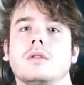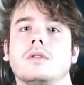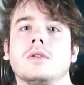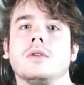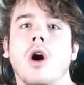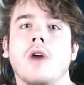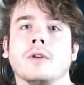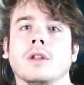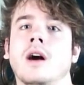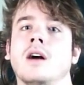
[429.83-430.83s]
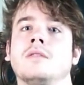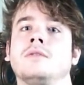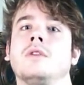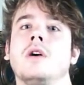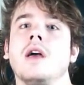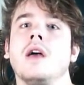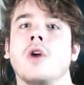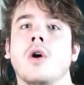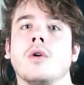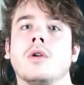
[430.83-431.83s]
to offer love and
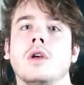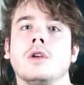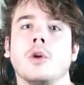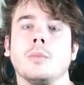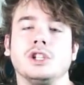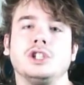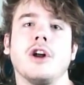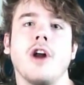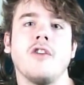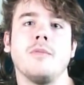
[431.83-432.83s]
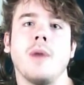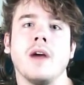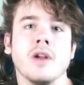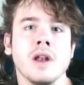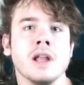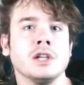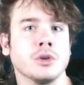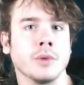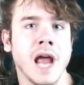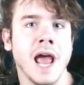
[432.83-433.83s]
don't be shut off by their initial
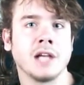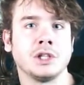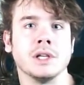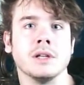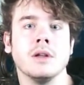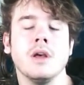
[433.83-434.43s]
reaction,